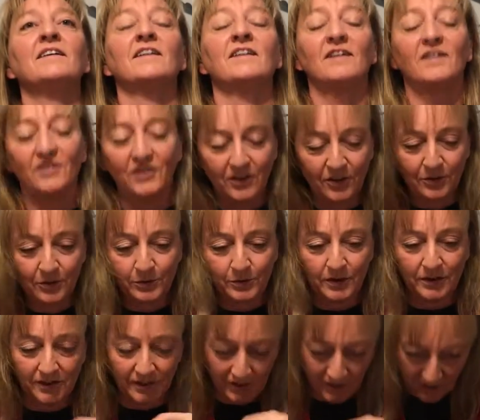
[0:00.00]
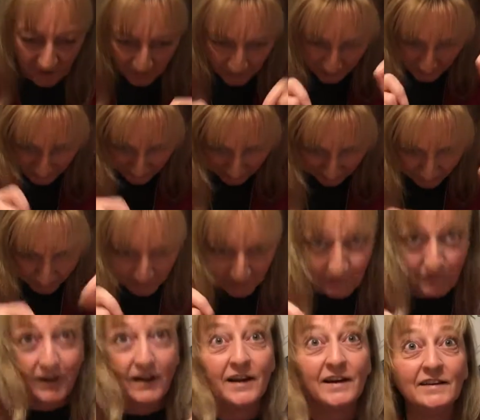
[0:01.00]
Another one. Okay, let me
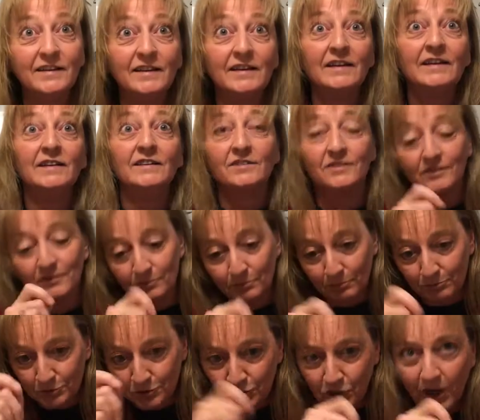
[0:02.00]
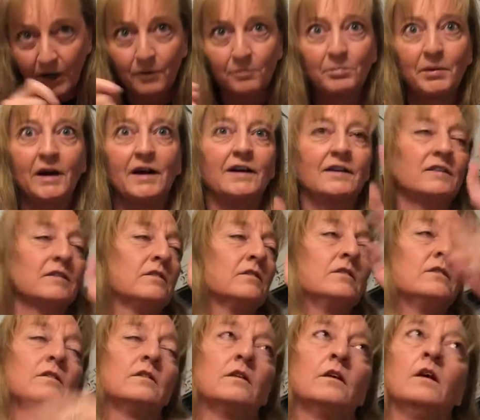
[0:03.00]
find these and check box
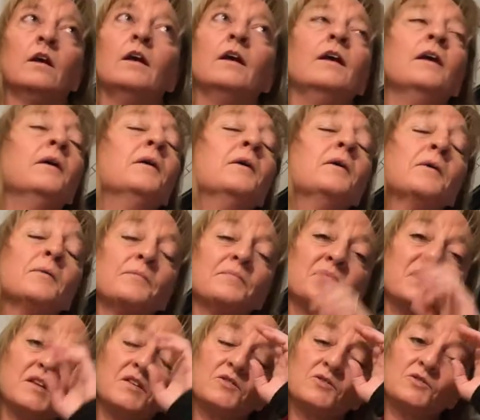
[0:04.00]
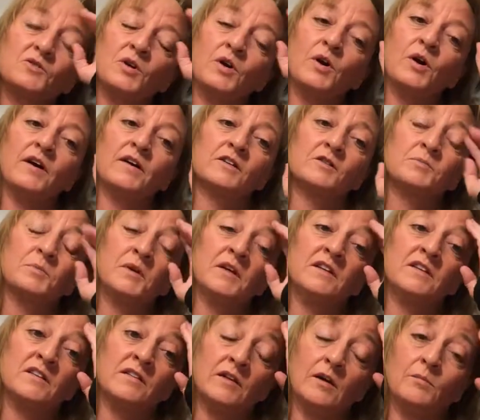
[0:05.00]
it. So I
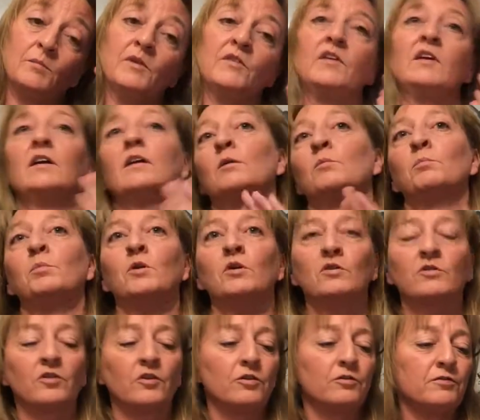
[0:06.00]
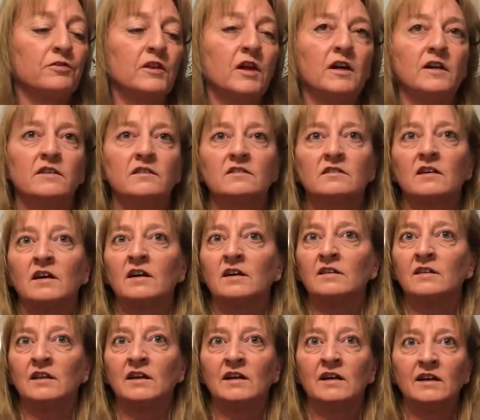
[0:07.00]
explained to them that they could book their flights
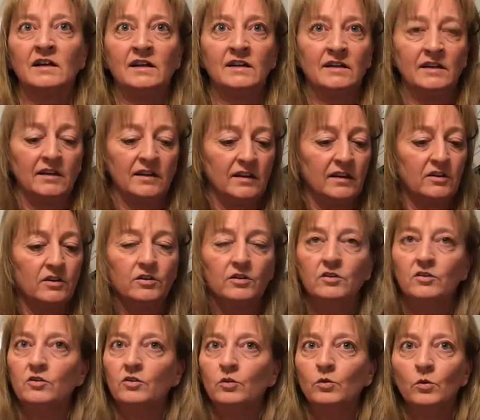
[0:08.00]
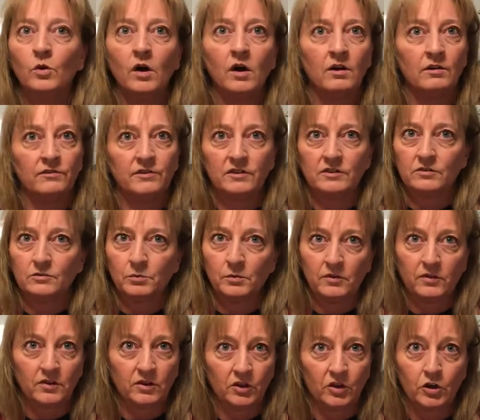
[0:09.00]
online. They could do all this
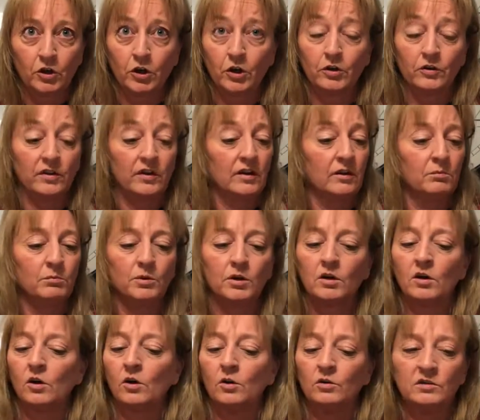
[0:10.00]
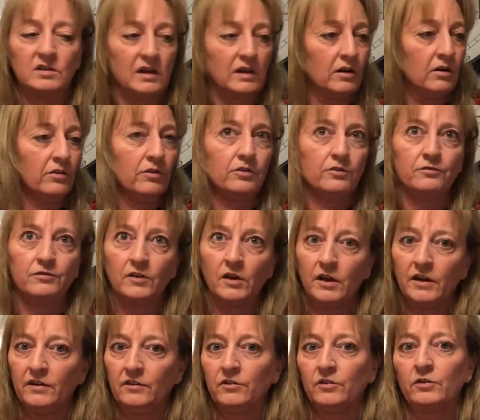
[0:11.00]
with Concur. They can book a hotel, their
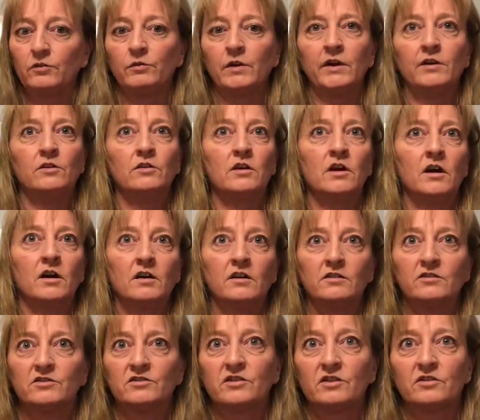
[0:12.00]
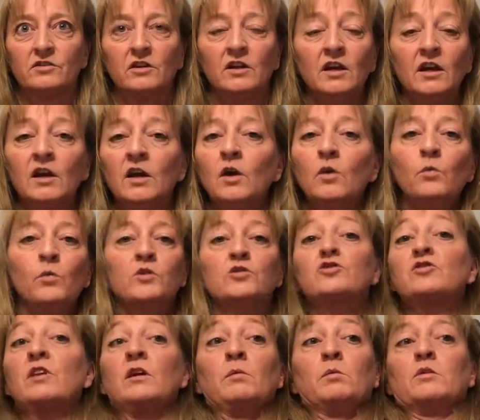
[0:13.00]
flight, their rental cars,
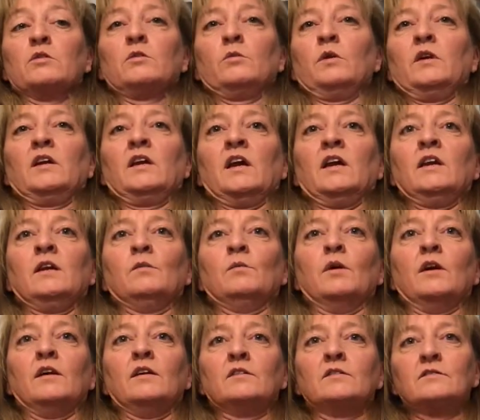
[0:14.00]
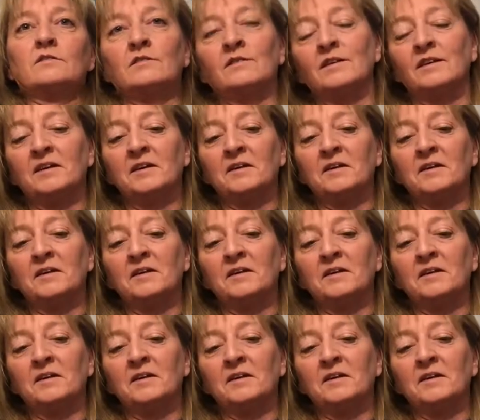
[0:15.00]
which they were doing anyways.